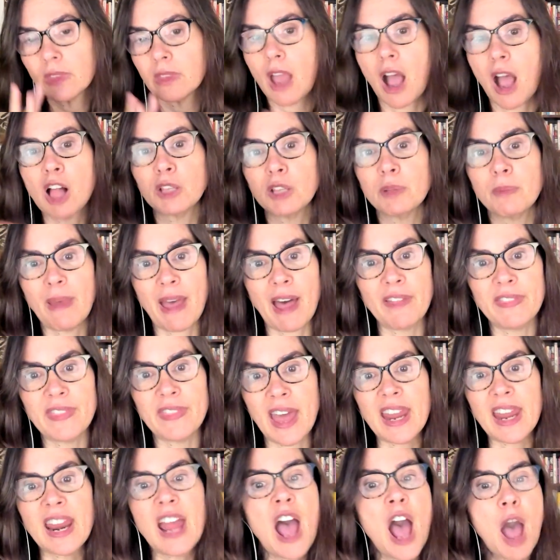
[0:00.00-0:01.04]
all about
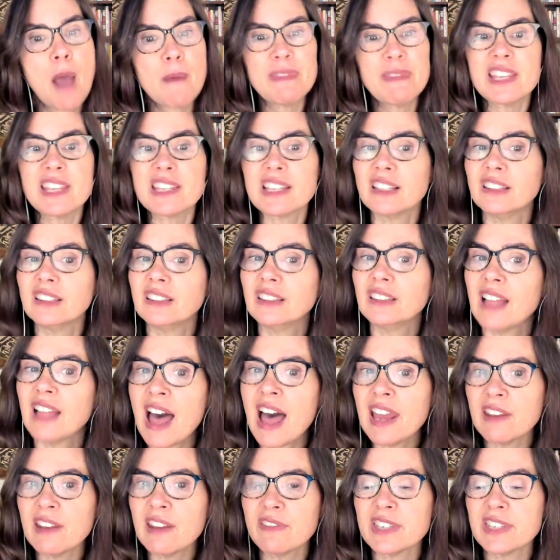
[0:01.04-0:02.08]
that. I mean, there's a
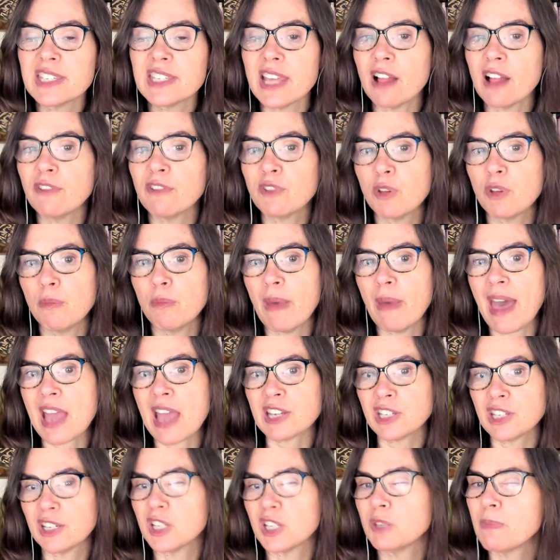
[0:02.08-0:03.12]
lot of
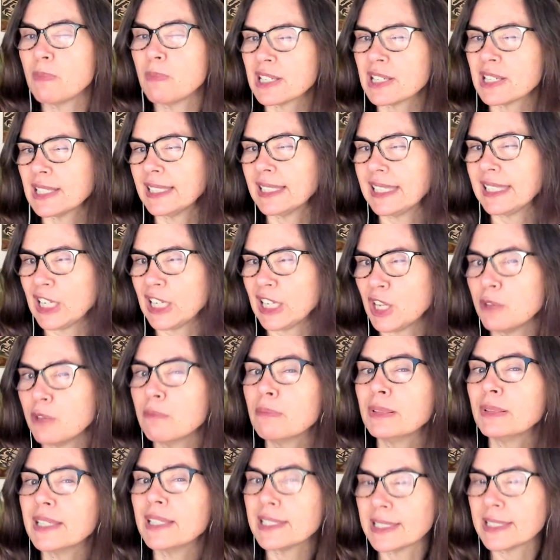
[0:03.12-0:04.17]
self-compassion, especially
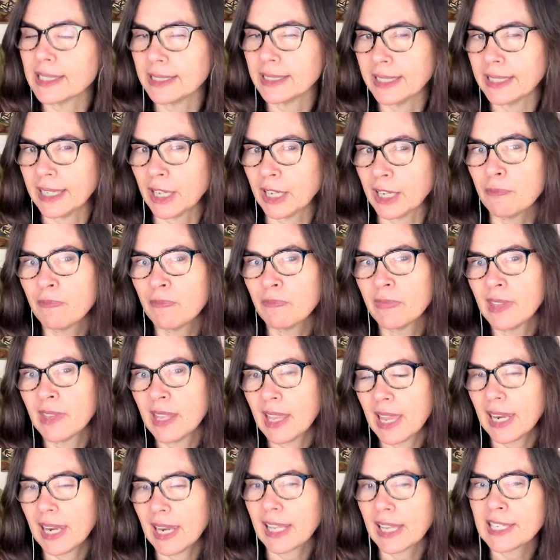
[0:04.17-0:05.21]
implicitly,
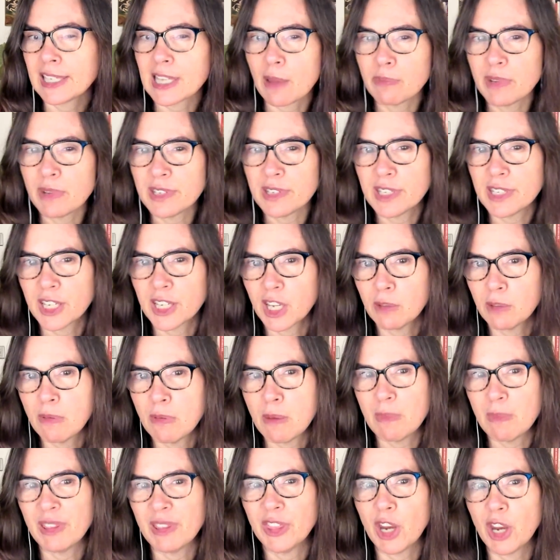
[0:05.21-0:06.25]
in acceptance and
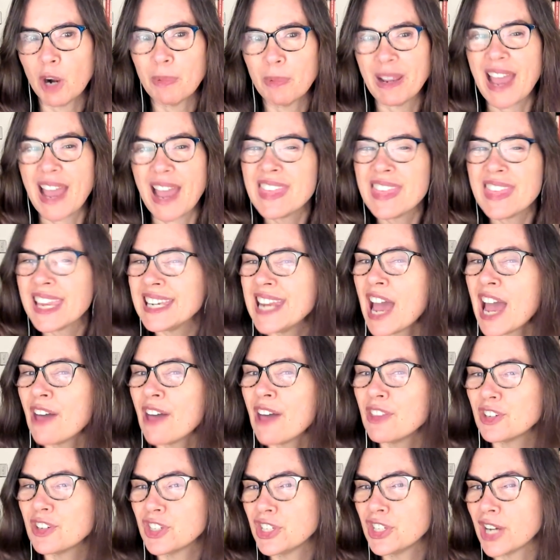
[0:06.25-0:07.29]
commitment therapy. I think now
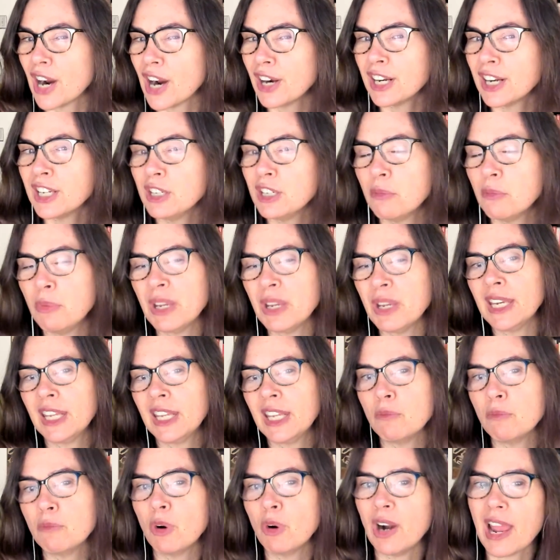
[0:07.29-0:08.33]
they're starting to bring it
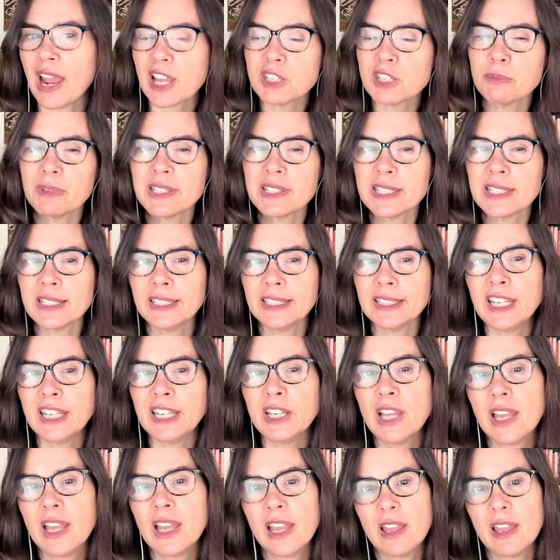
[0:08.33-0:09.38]
in more explicitly.
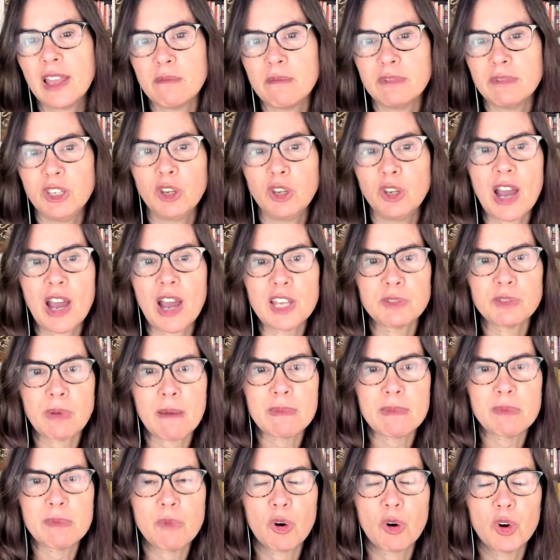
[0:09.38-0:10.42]
You guys
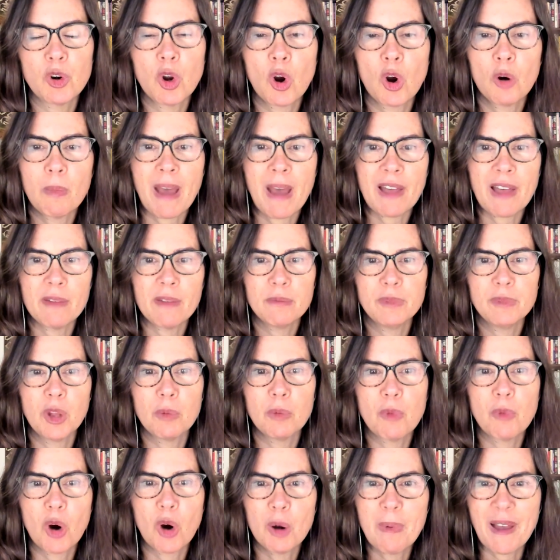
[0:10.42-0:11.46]
probably more know about know
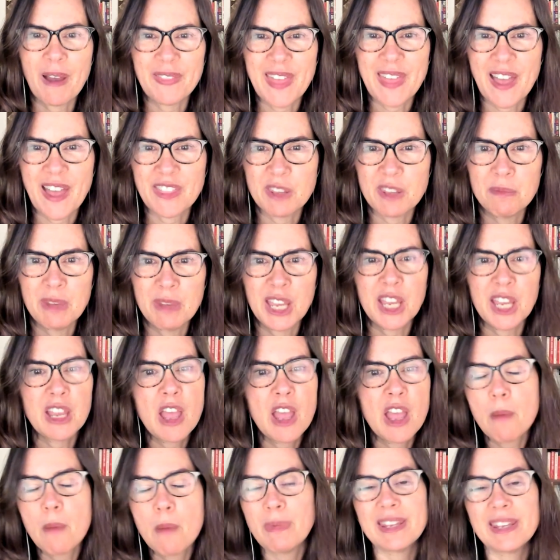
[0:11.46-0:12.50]
more about that than me,
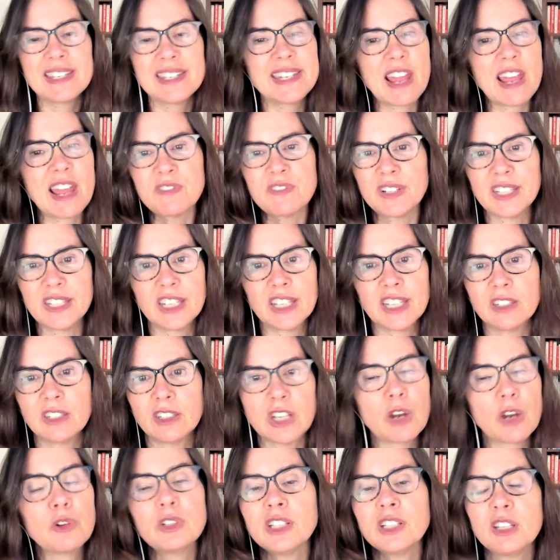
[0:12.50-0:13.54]
but it's definitely
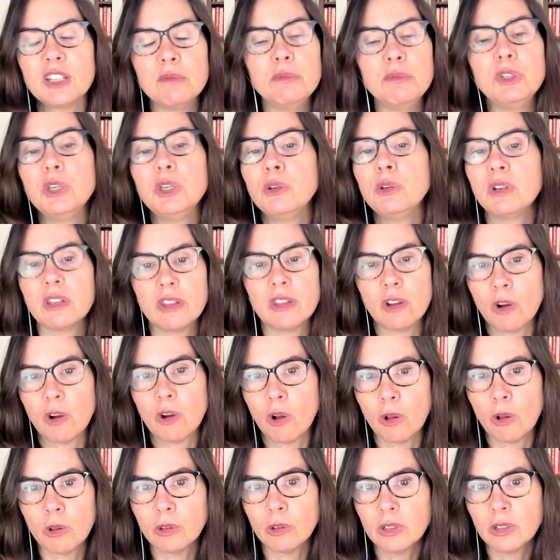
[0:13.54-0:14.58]
totally imbued in the
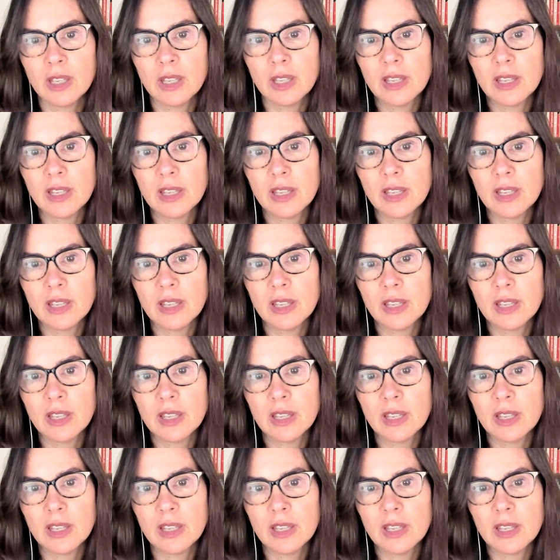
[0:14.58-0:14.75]
whole